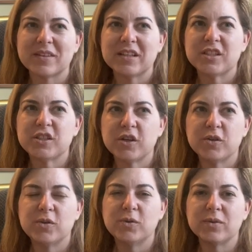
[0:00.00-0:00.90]

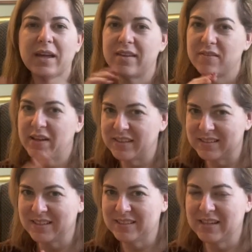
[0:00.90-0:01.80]
So they had the
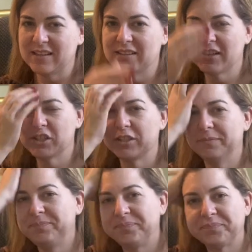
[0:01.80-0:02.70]
Valentine's Day collection.